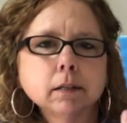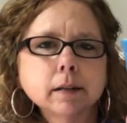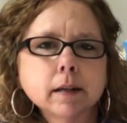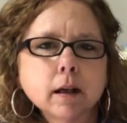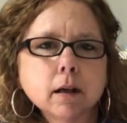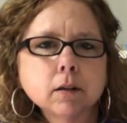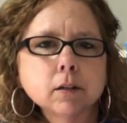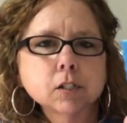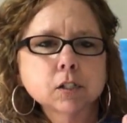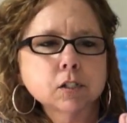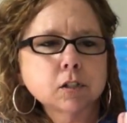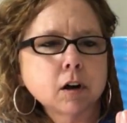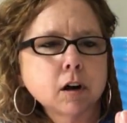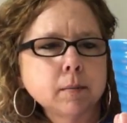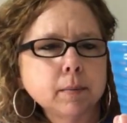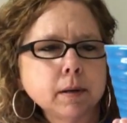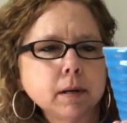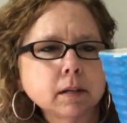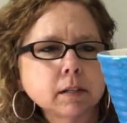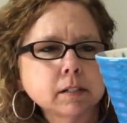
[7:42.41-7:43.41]
Now,
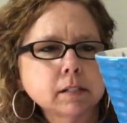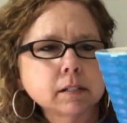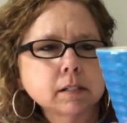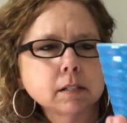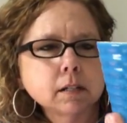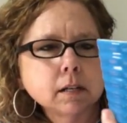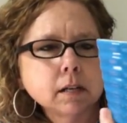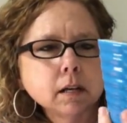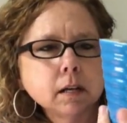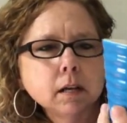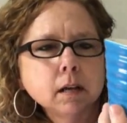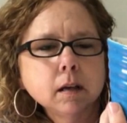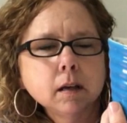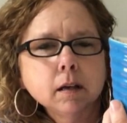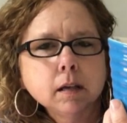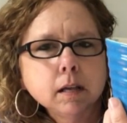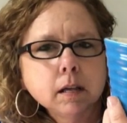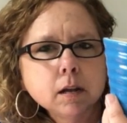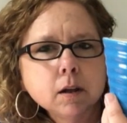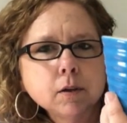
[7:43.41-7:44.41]
Starbucks,
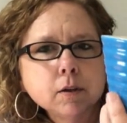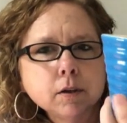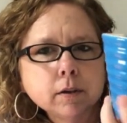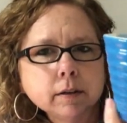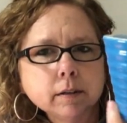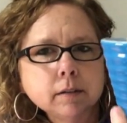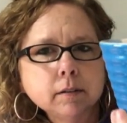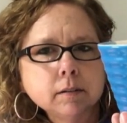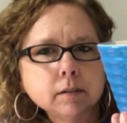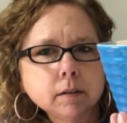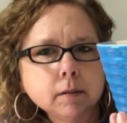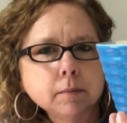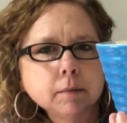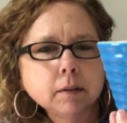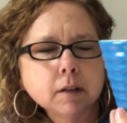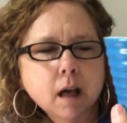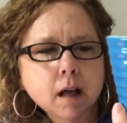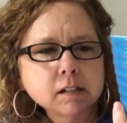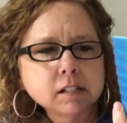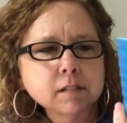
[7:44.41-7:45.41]
you know, you can,
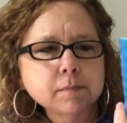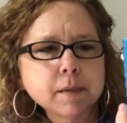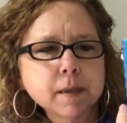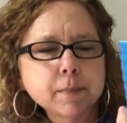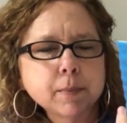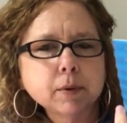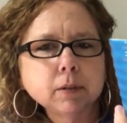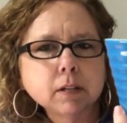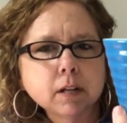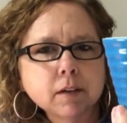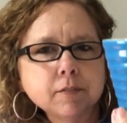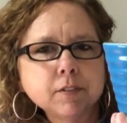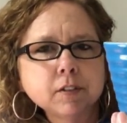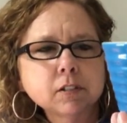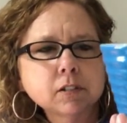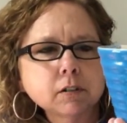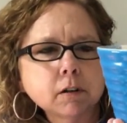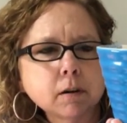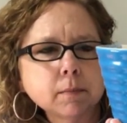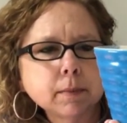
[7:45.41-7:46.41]
lots of people love the
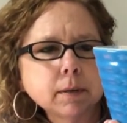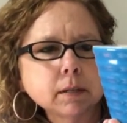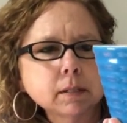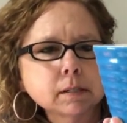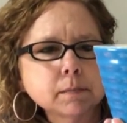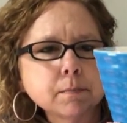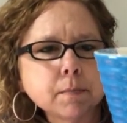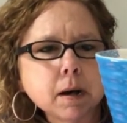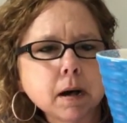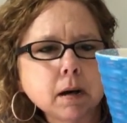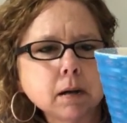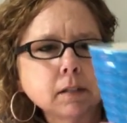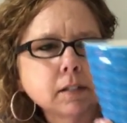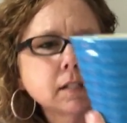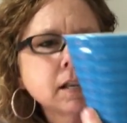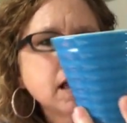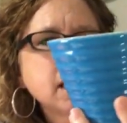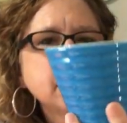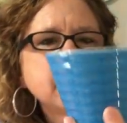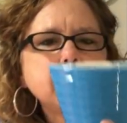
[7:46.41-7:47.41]
Starbucks mugs.